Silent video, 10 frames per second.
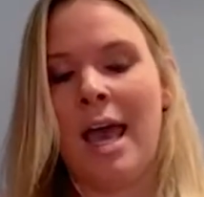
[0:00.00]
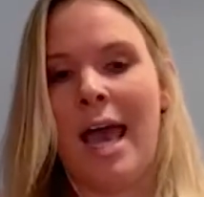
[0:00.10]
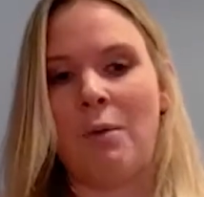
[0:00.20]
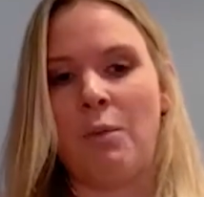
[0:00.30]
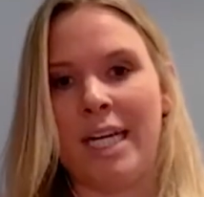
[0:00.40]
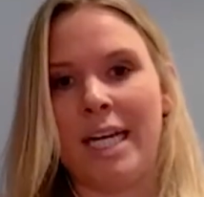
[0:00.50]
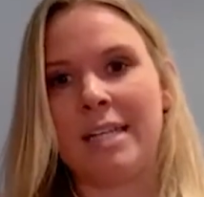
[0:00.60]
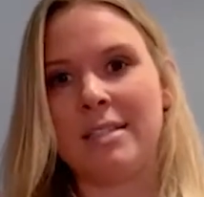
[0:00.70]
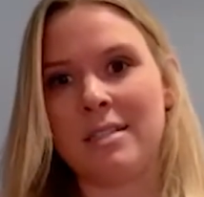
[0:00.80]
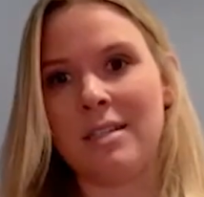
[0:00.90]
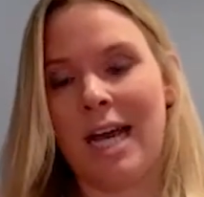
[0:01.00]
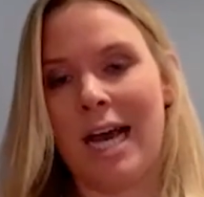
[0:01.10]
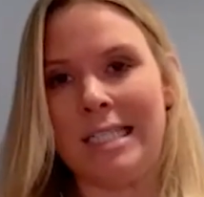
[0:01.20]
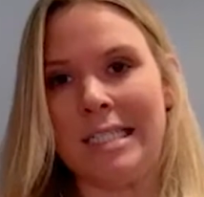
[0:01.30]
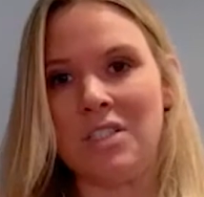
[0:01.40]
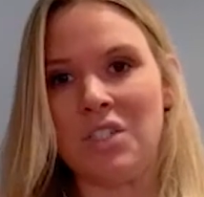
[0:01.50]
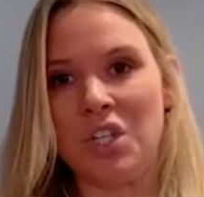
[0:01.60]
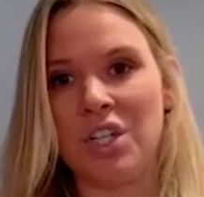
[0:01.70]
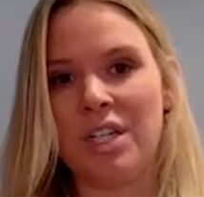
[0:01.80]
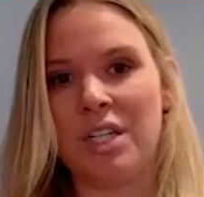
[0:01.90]
And when it gets to the IT
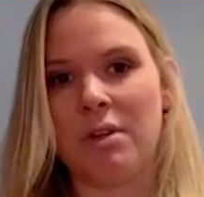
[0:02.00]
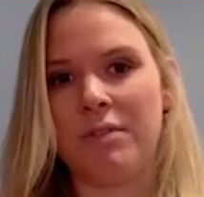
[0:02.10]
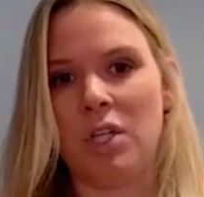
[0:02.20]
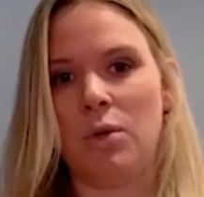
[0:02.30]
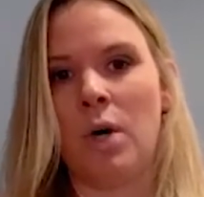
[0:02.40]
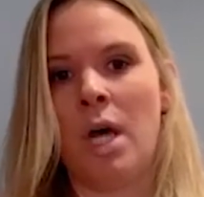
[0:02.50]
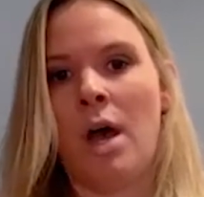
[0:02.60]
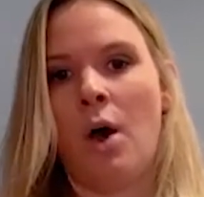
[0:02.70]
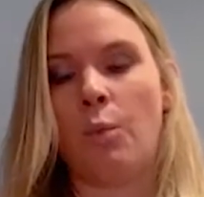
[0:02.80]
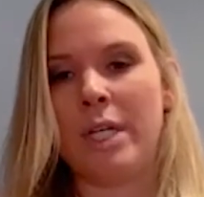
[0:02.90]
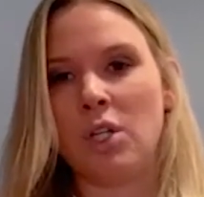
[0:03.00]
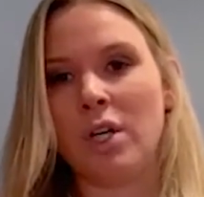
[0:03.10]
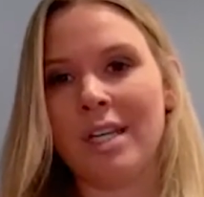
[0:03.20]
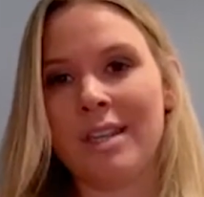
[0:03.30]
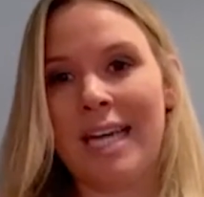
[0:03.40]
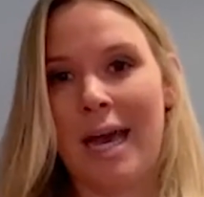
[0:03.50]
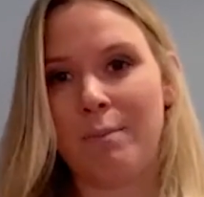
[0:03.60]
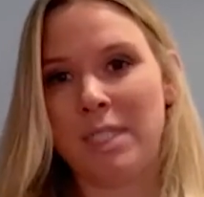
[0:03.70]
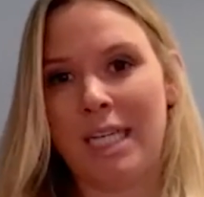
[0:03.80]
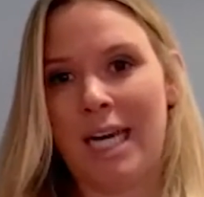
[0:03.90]
security review, we look at the
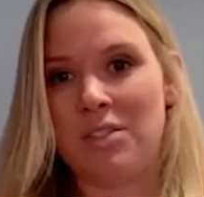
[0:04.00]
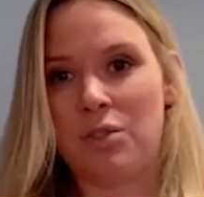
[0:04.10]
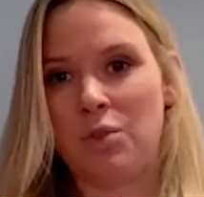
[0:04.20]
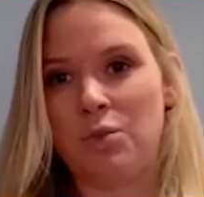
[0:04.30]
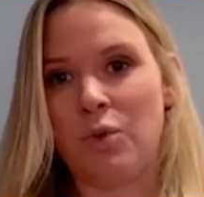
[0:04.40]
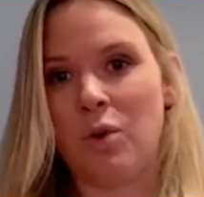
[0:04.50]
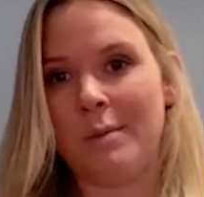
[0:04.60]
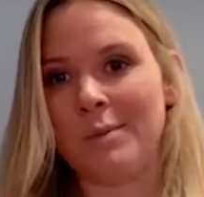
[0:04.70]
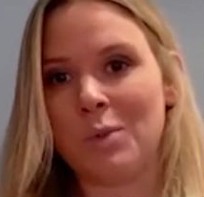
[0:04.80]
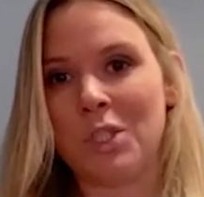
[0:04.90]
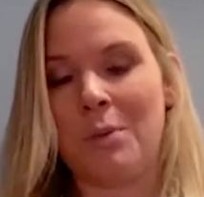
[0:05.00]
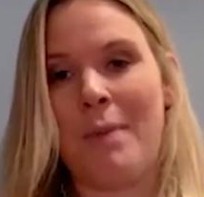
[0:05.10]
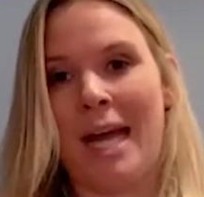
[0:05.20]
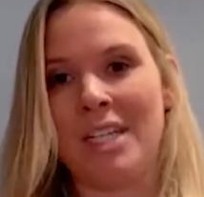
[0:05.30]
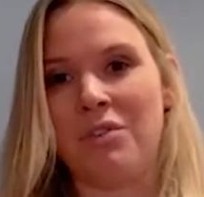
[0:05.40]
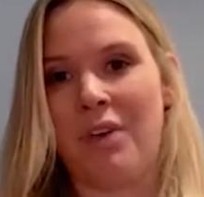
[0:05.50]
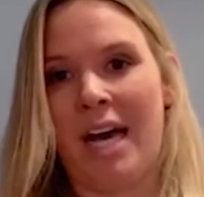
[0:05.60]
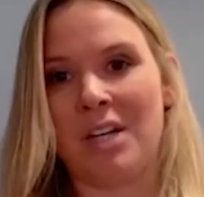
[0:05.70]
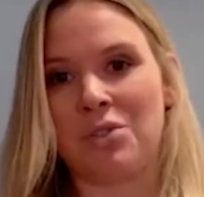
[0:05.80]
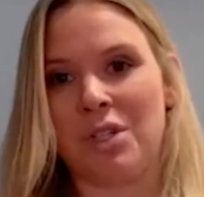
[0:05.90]
MDS2 forms, which are
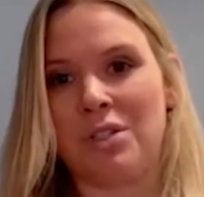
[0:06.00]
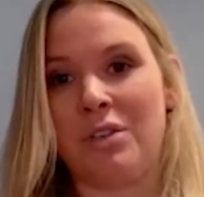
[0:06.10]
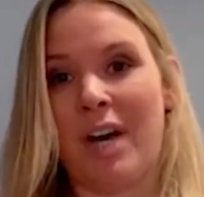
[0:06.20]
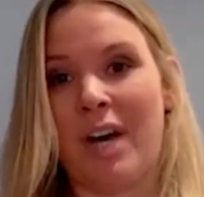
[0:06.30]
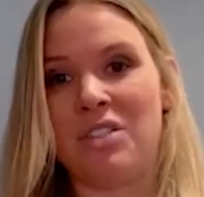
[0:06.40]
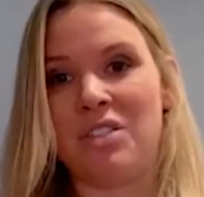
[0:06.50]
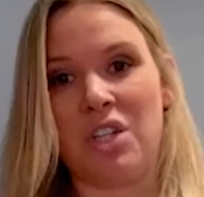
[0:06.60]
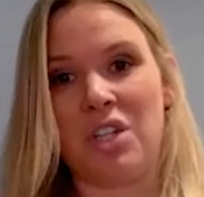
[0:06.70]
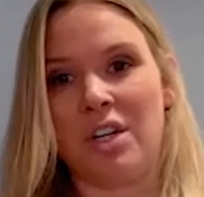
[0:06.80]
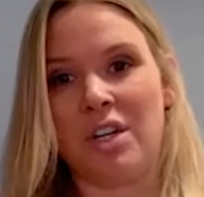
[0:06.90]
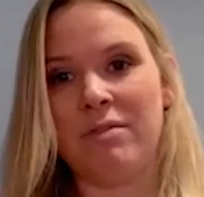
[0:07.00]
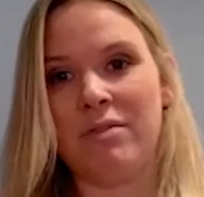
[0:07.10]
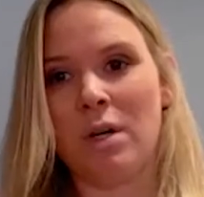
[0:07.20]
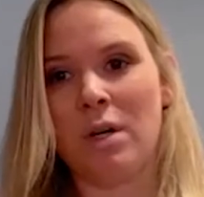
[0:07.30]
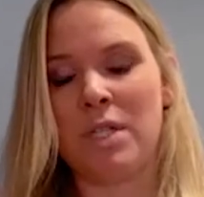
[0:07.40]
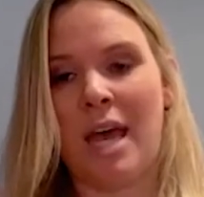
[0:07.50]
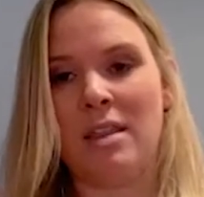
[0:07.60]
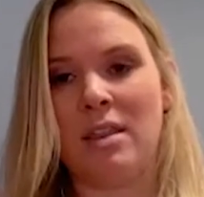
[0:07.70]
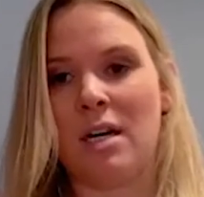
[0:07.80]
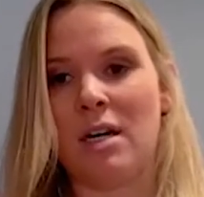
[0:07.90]
manufacturer device security forms,
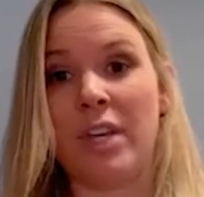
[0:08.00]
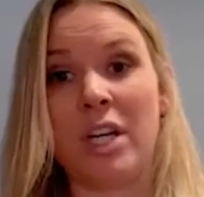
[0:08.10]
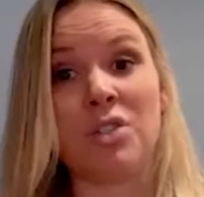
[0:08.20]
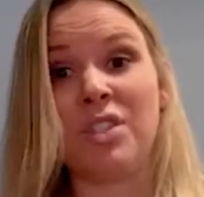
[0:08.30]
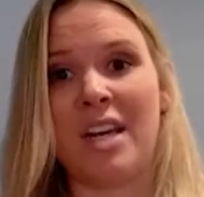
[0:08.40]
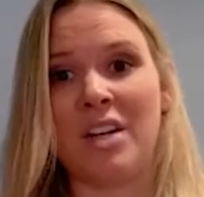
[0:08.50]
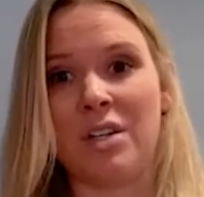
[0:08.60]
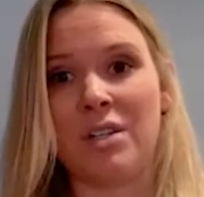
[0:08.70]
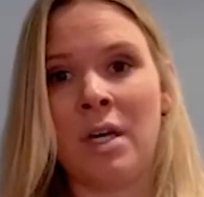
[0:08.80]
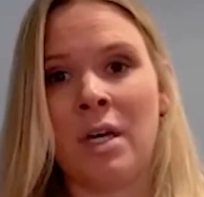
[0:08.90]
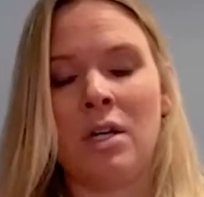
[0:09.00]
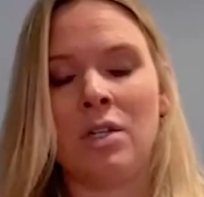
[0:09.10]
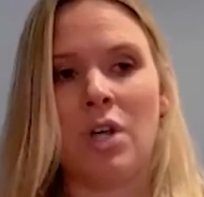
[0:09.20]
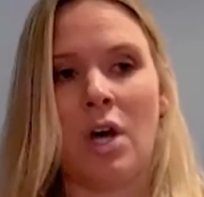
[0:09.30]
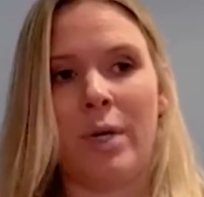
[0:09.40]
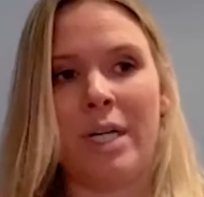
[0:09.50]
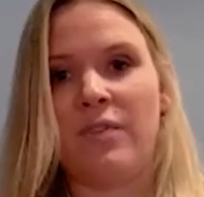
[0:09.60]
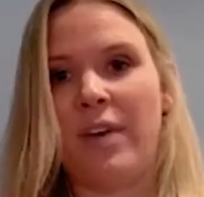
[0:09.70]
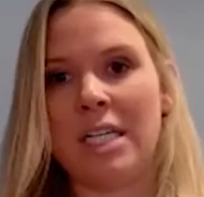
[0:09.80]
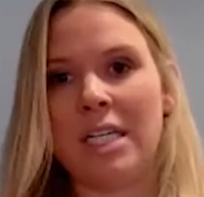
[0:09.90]
and they're standard. So it's
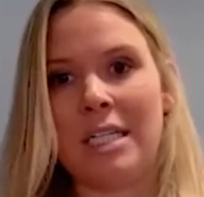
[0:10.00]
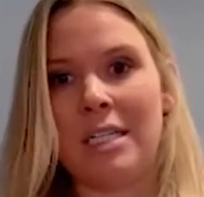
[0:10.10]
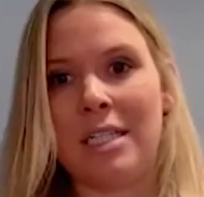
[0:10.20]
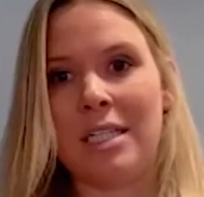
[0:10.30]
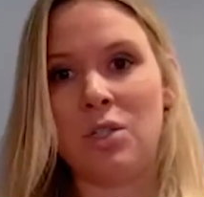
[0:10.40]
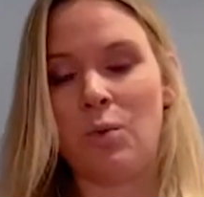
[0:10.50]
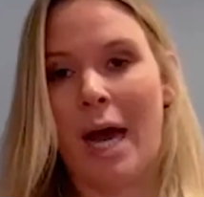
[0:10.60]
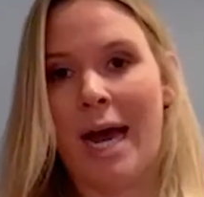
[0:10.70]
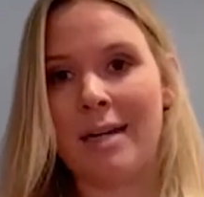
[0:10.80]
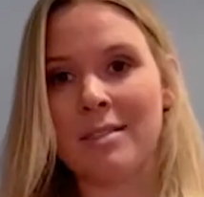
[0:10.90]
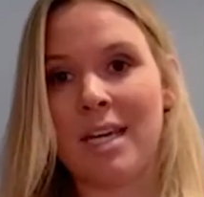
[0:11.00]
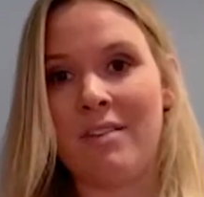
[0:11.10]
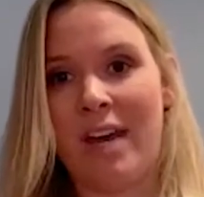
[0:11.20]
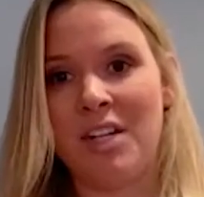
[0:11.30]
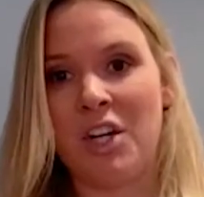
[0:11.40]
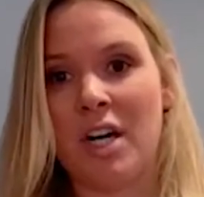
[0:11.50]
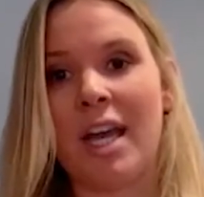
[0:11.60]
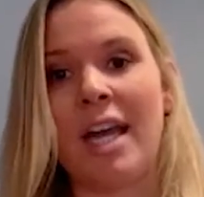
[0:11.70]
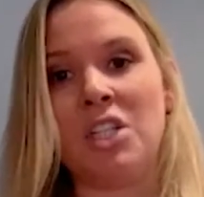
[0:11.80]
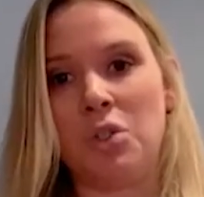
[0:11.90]
very easy to ask a vendor,
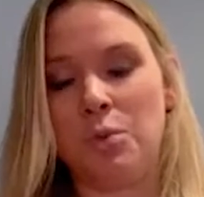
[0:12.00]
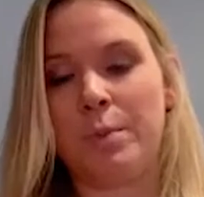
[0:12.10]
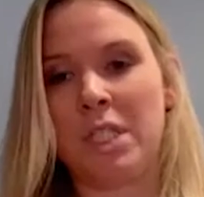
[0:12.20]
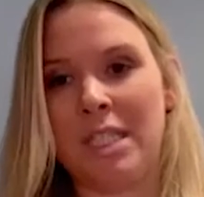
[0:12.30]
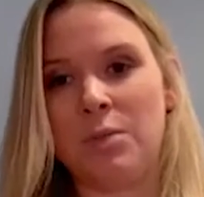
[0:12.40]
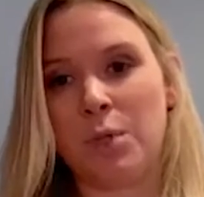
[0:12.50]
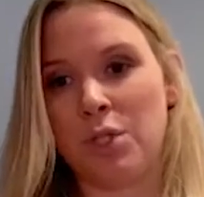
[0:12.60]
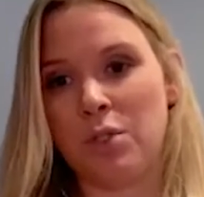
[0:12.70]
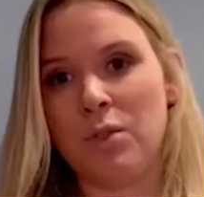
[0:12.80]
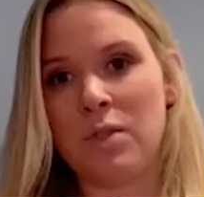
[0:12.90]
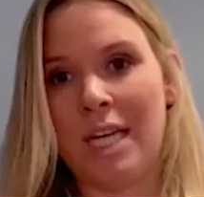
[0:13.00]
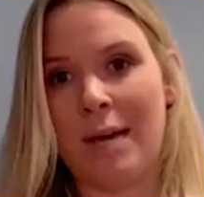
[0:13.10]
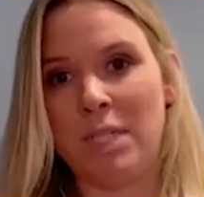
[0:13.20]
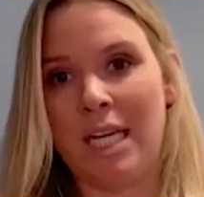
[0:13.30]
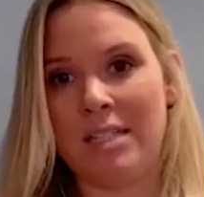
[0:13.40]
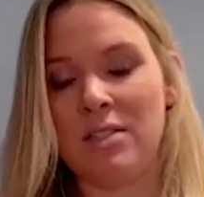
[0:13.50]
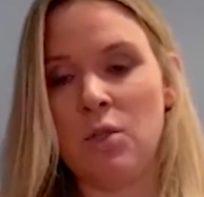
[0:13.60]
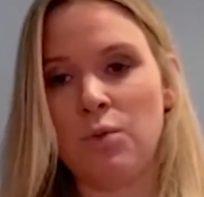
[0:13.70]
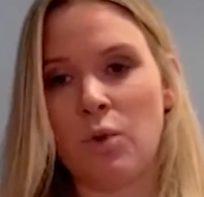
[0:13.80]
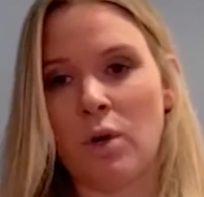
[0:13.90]
can you please produce the
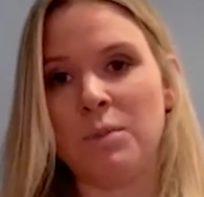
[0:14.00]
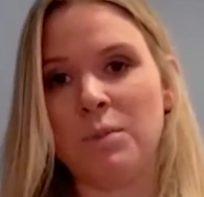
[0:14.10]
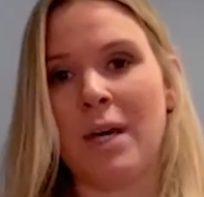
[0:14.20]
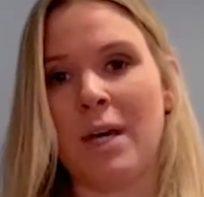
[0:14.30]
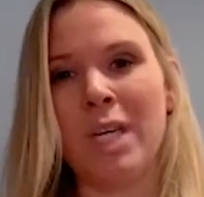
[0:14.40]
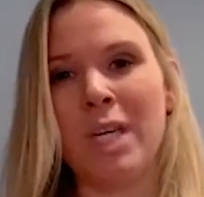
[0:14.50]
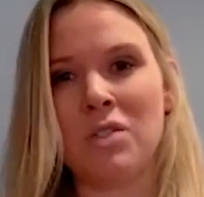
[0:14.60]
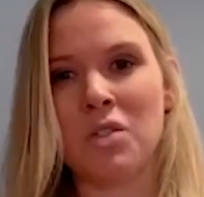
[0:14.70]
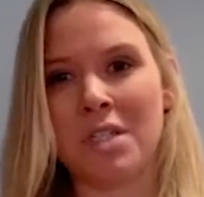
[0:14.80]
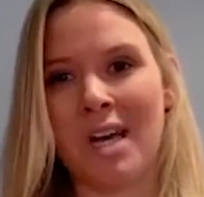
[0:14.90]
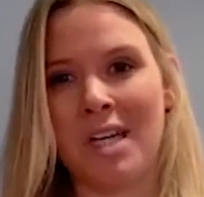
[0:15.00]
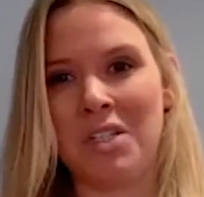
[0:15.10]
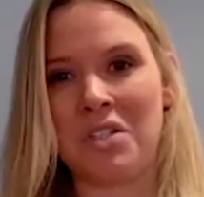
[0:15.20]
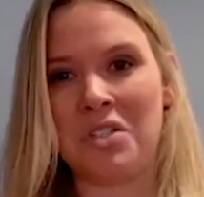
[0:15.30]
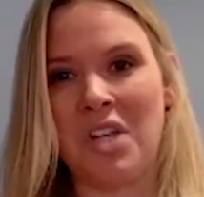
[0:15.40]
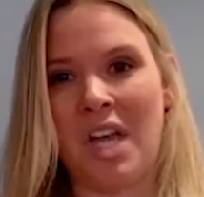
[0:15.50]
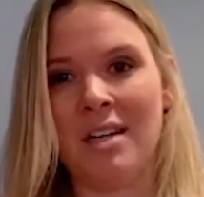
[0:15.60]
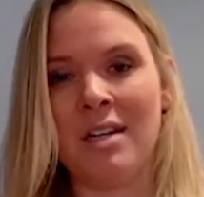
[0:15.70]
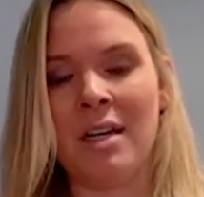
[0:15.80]
MDS2 form so that we can start to understand